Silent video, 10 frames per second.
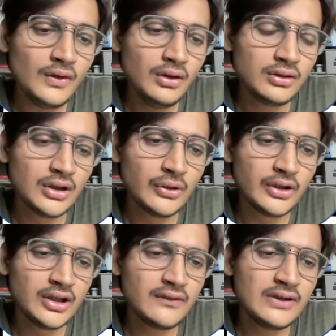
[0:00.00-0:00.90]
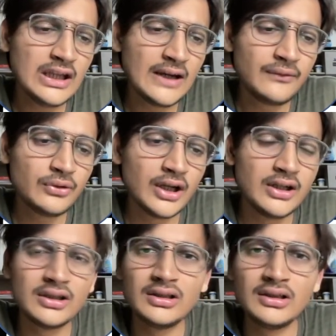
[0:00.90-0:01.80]
Now here we have to
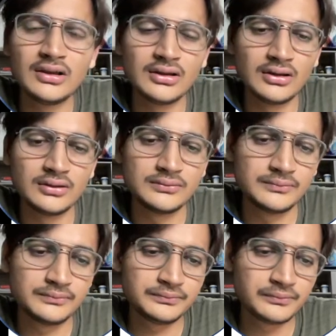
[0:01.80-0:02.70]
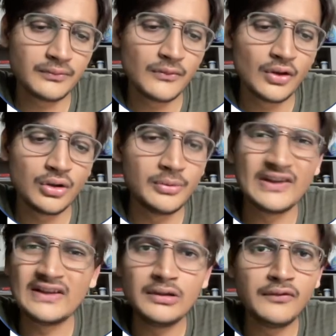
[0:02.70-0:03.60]
handle,
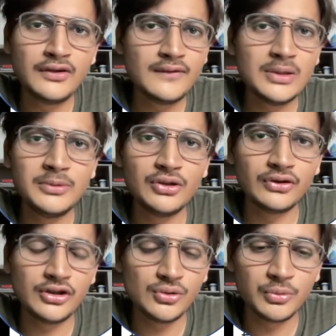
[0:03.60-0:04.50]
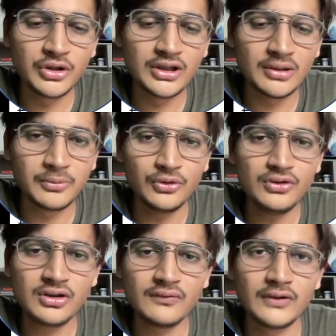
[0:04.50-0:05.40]
obviously we will be using two pointer
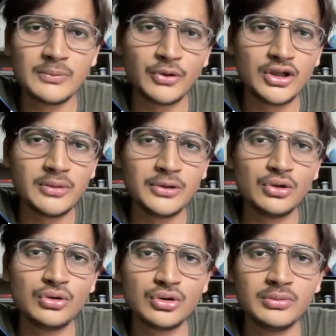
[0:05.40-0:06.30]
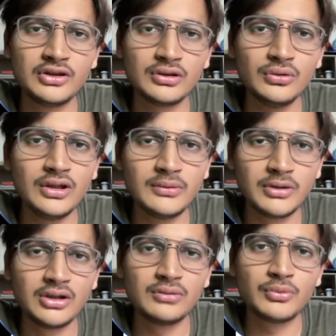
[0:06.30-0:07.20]
approach. One pointer will going to be slow and
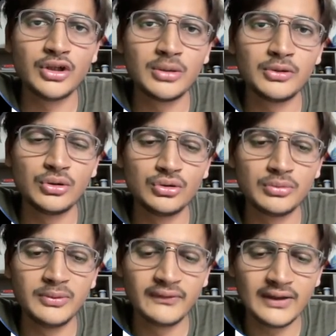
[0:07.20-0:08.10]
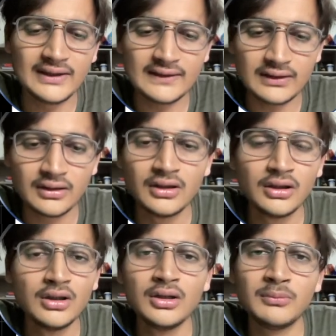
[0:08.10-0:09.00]
one pointer will going to be fast.
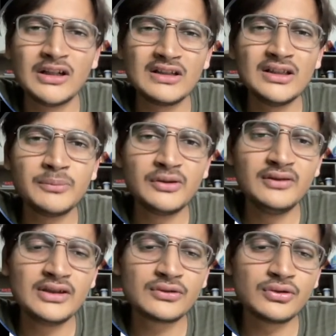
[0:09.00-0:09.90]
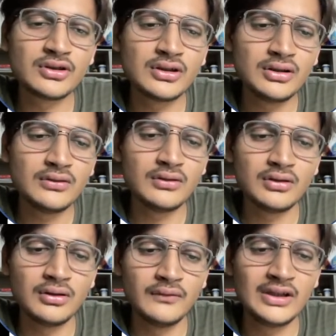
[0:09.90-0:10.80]
But in the previous question,
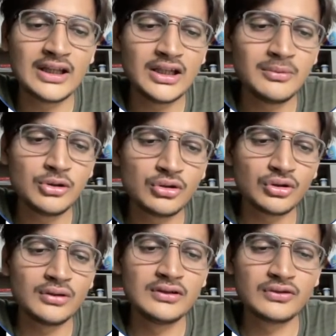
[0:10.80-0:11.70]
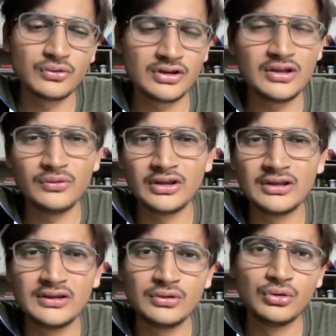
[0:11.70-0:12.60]
we can able to solve this question
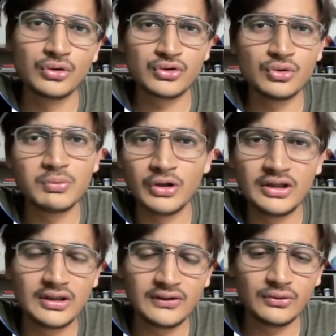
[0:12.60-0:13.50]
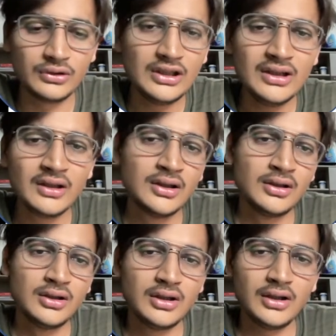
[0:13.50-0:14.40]
using those two pointers only,
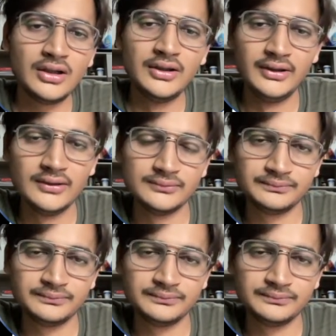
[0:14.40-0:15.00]
and